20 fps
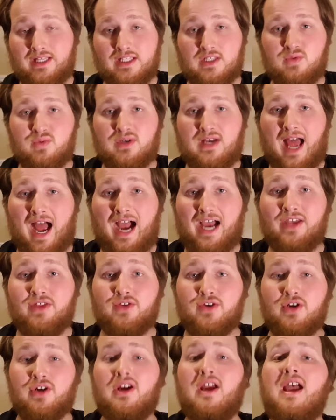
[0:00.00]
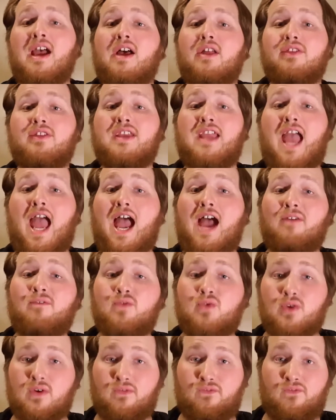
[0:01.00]
in this one either, the
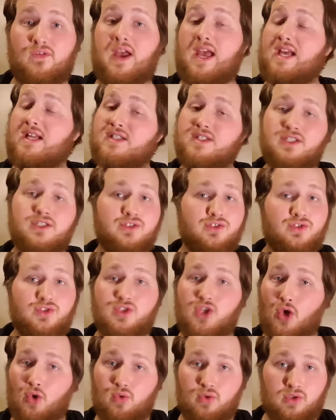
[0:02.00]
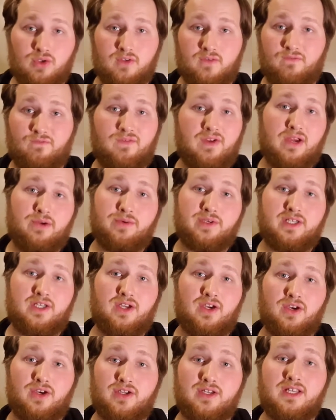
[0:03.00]
after effects don't look very
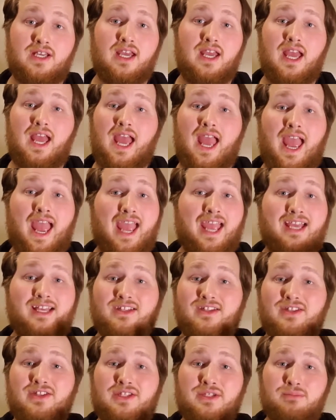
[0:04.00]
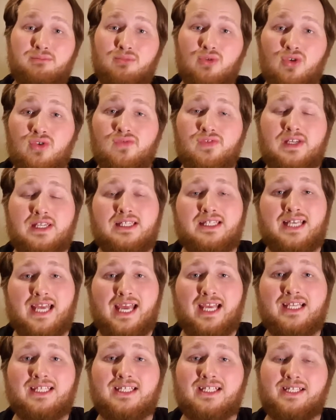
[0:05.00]
good, and the movie
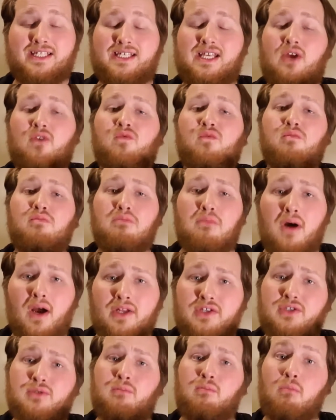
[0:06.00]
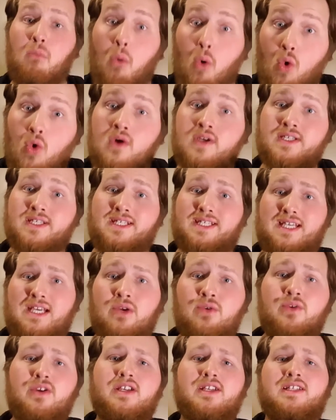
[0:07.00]
takes itself much more
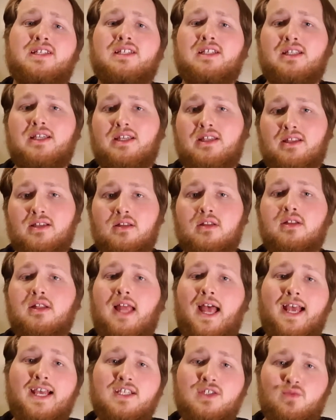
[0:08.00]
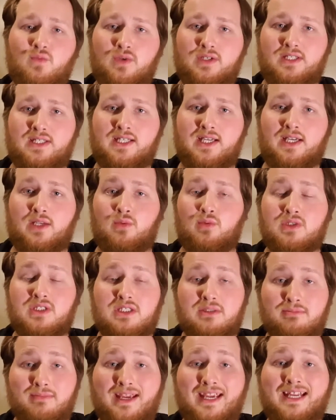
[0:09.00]
seriously than the last one did,
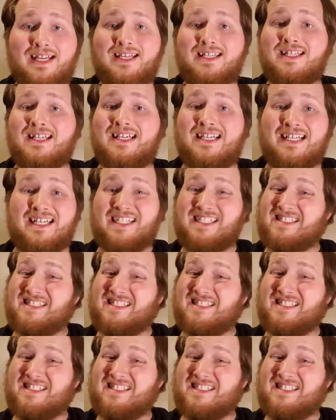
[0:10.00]
which made it